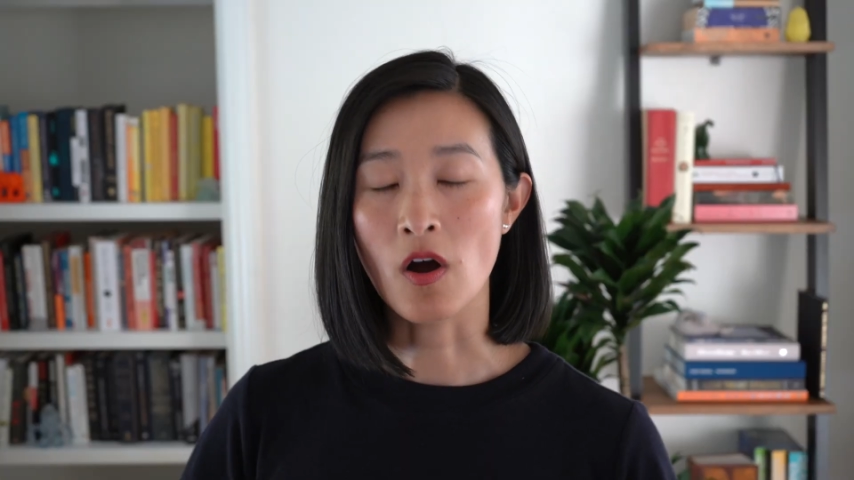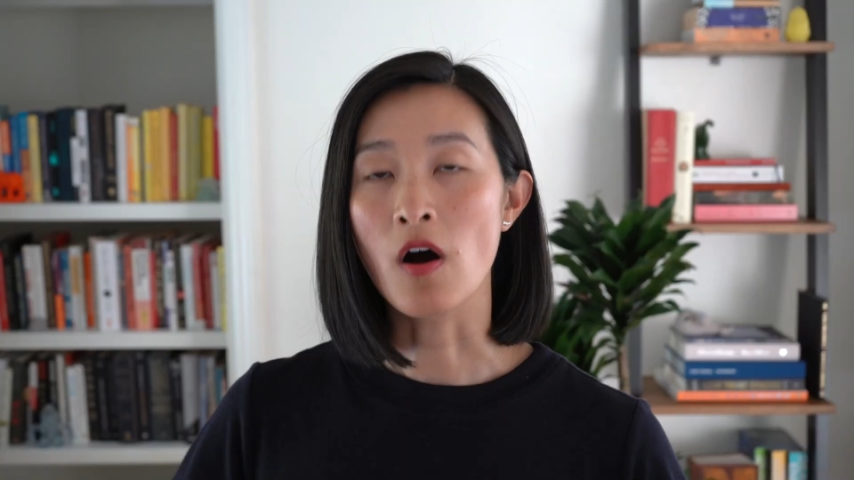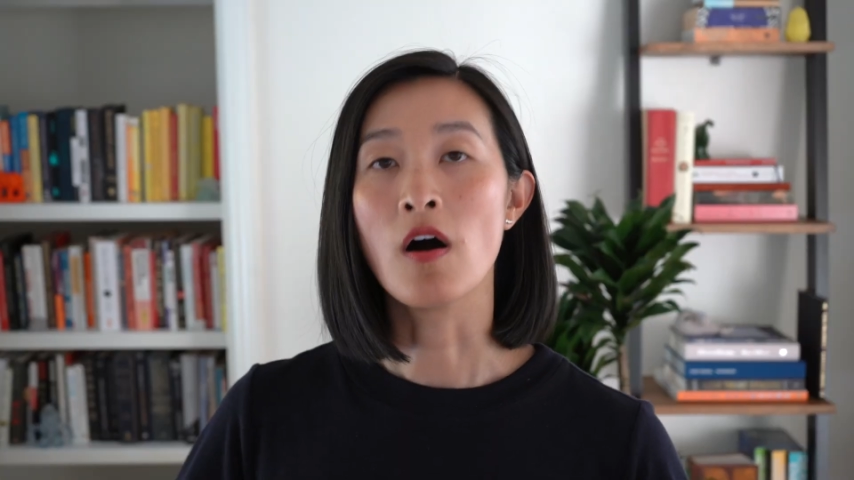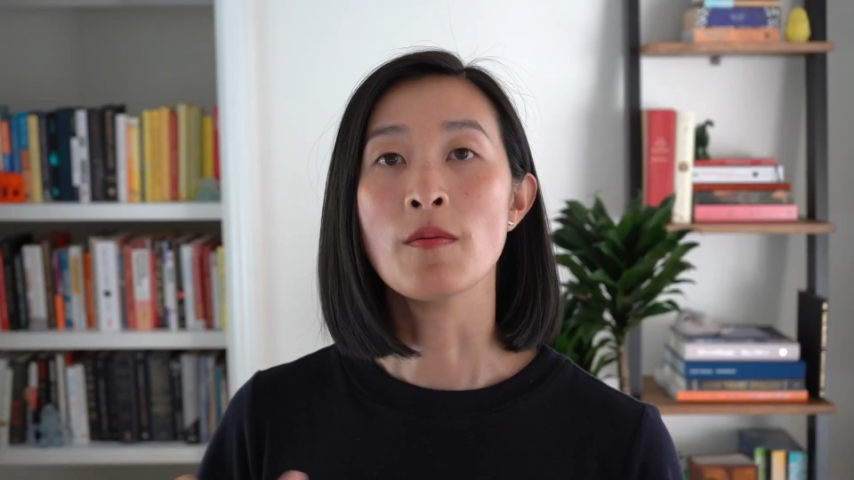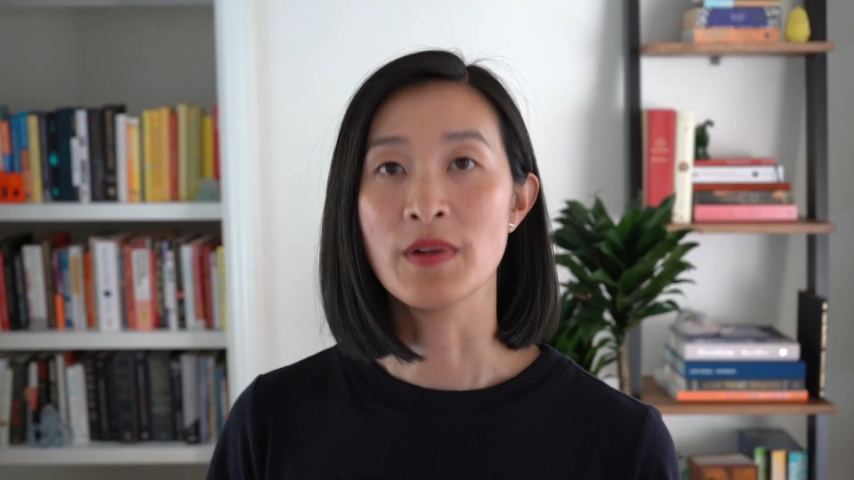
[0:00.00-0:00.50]

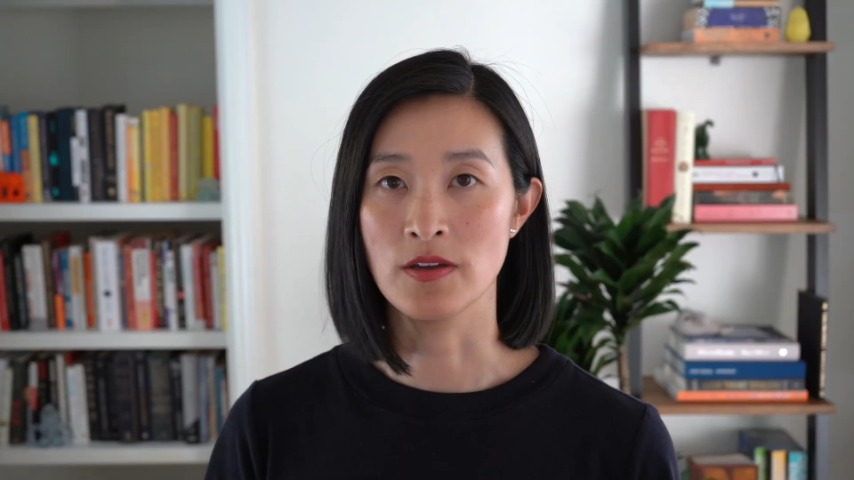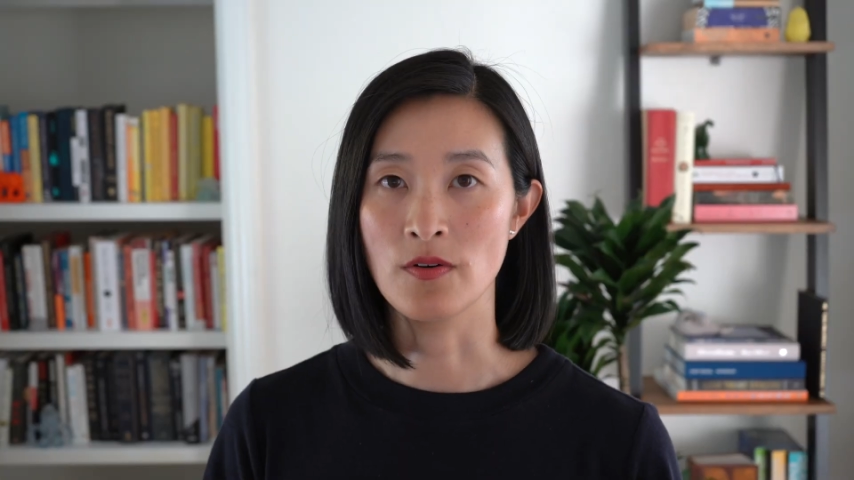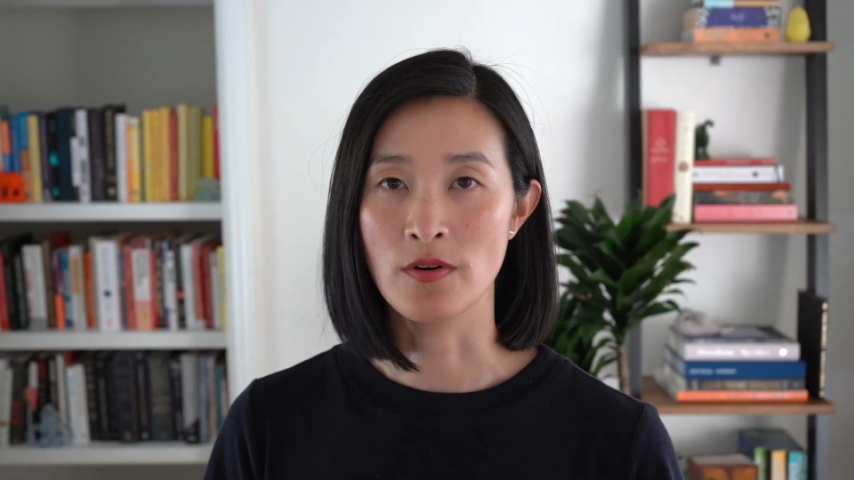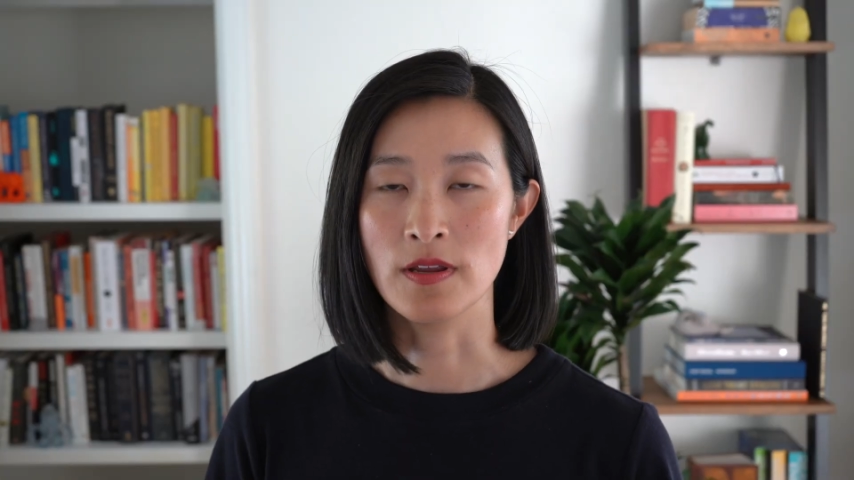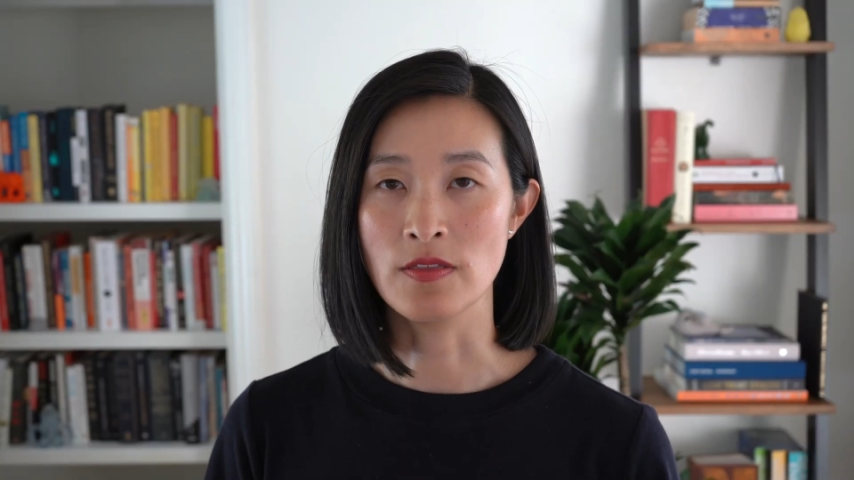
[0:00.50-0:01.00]

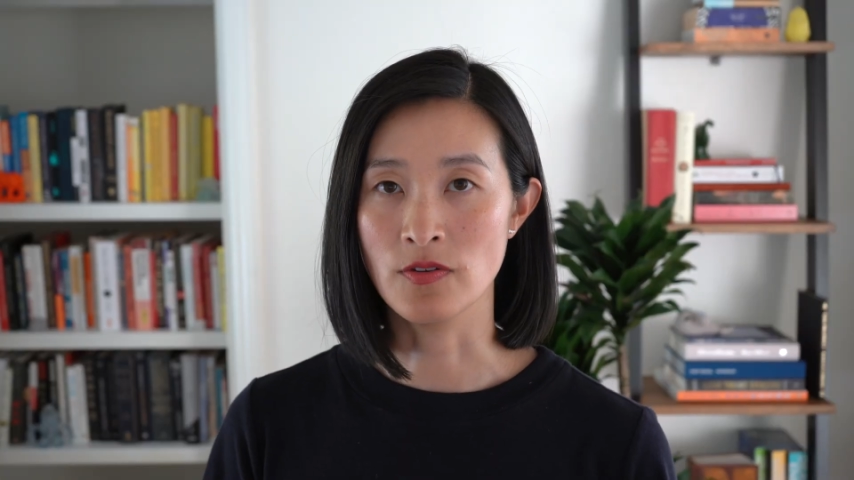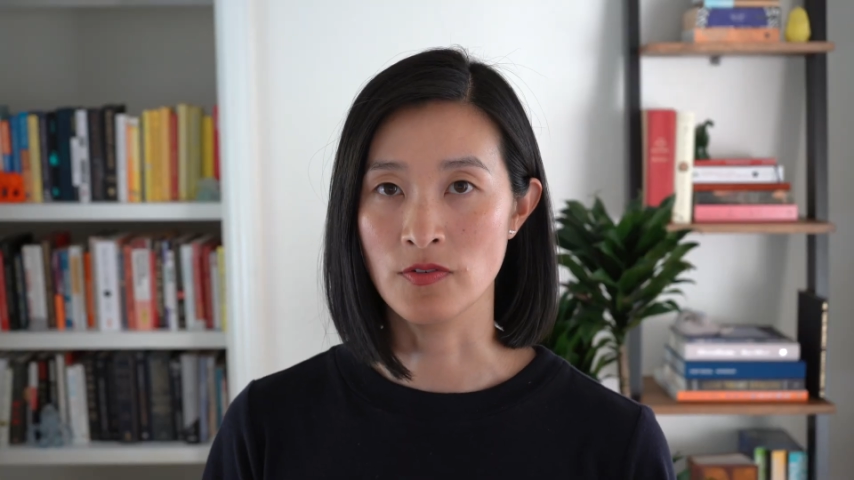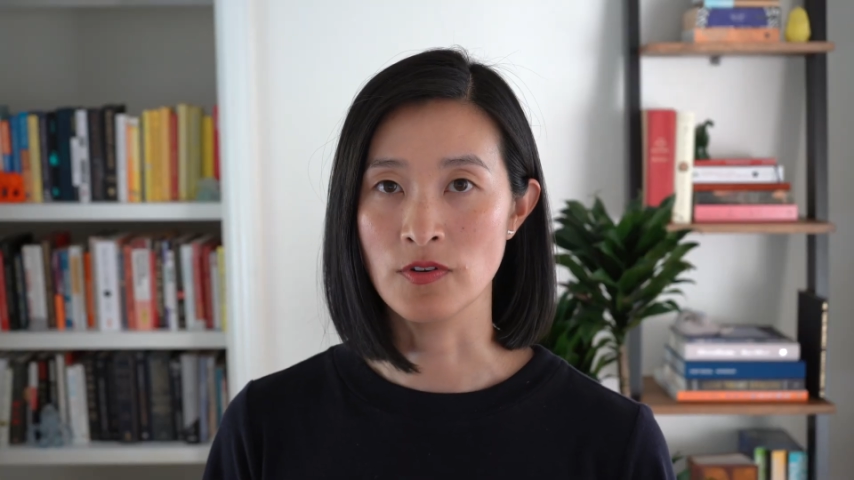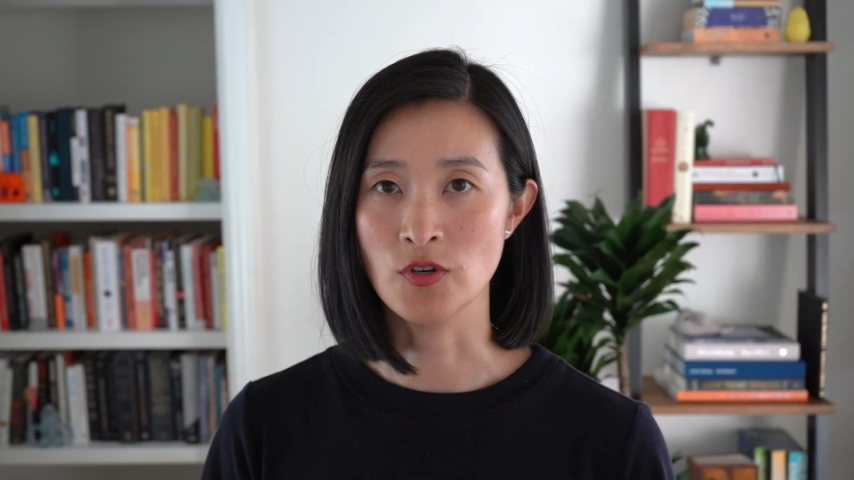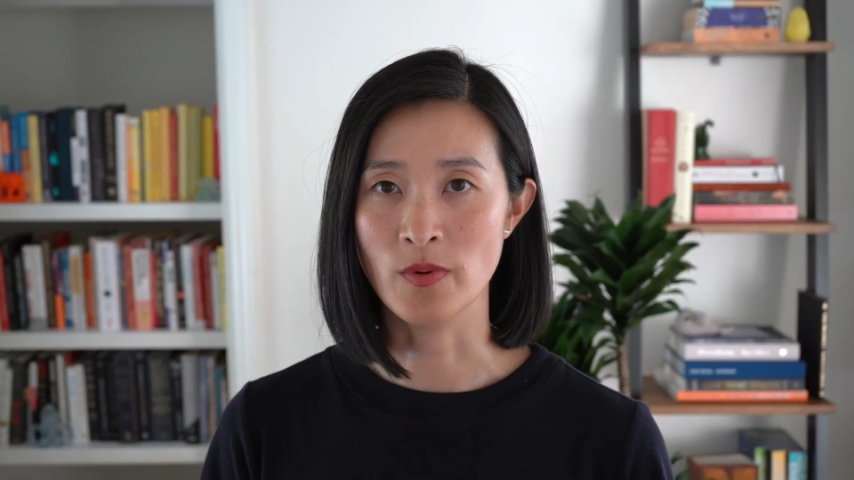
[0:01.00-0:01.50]
common in this
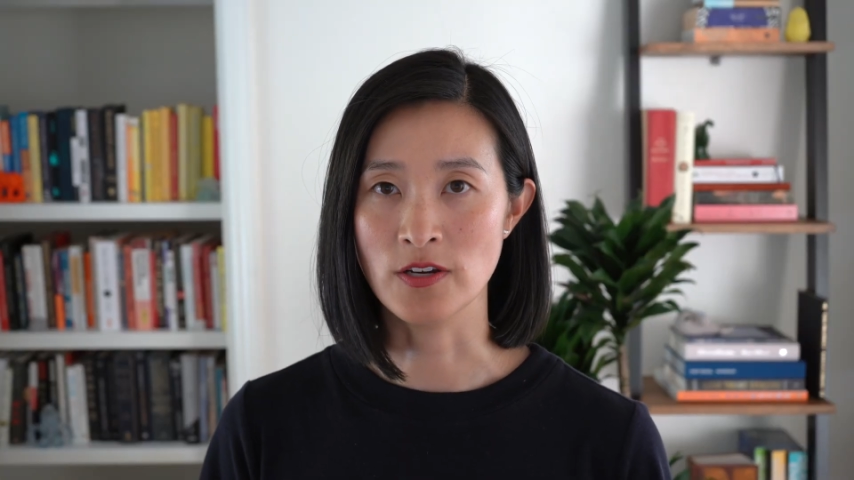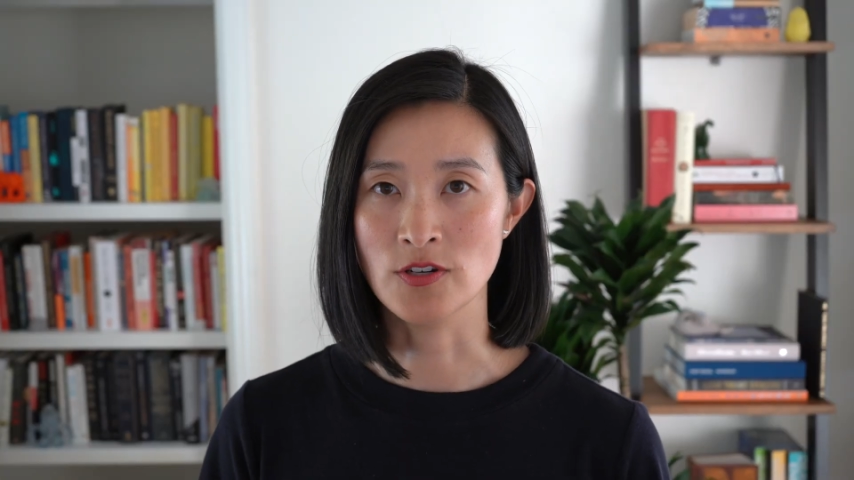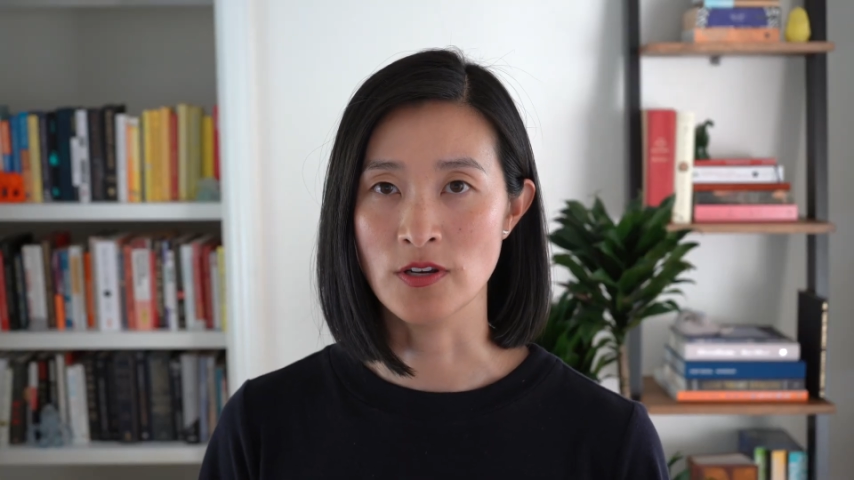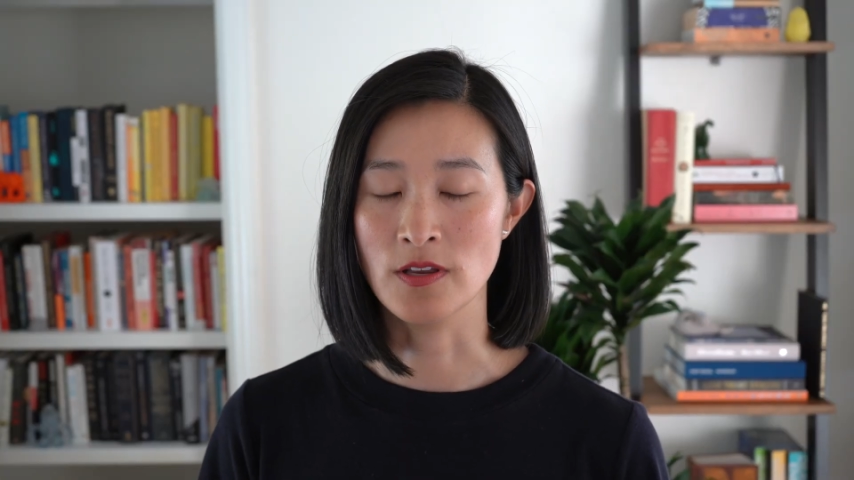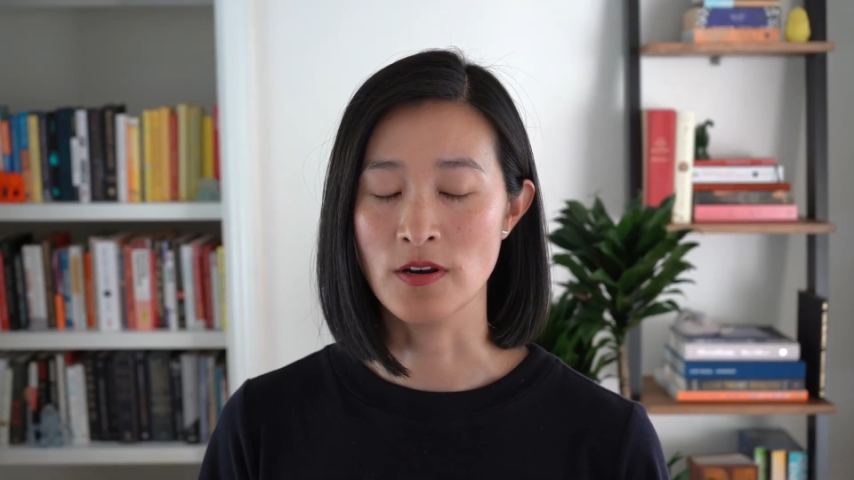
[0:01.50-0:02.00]

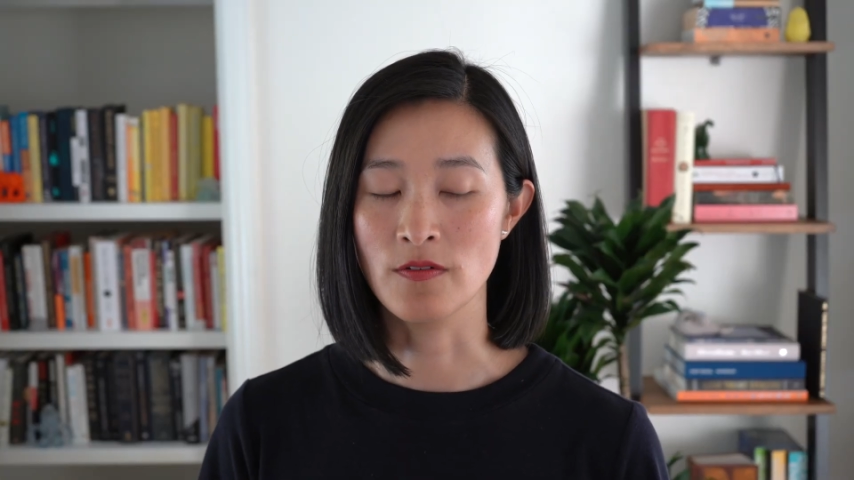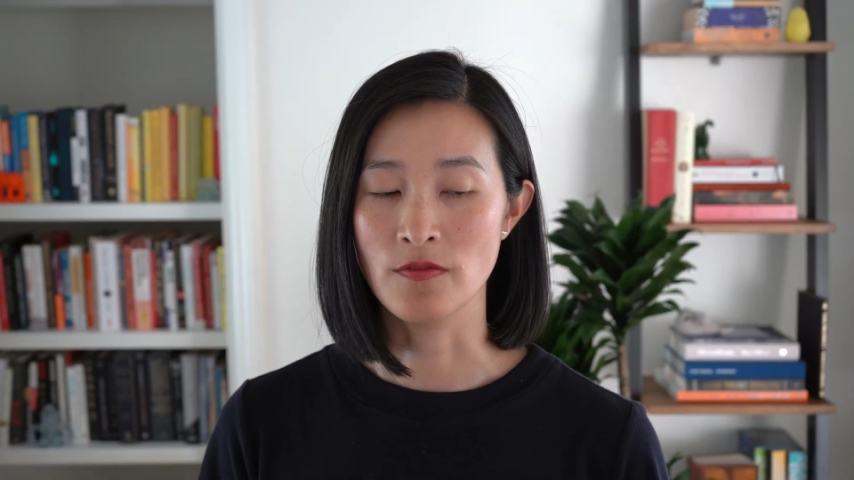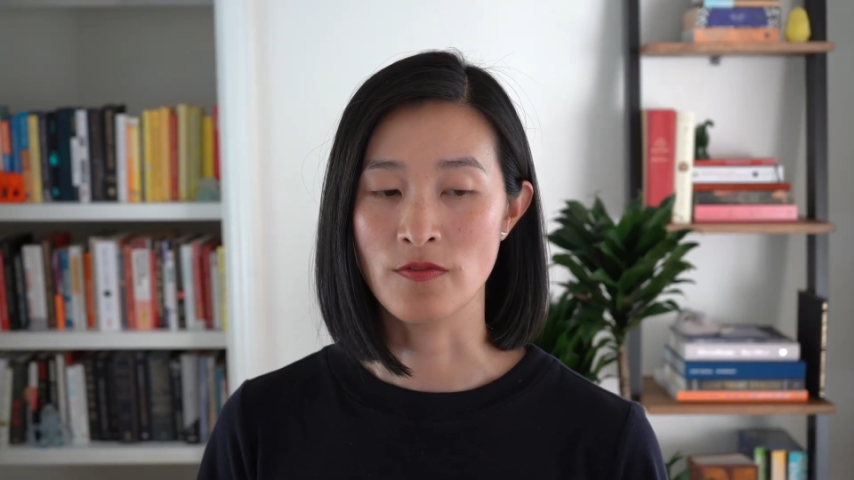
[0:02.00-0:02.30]
situation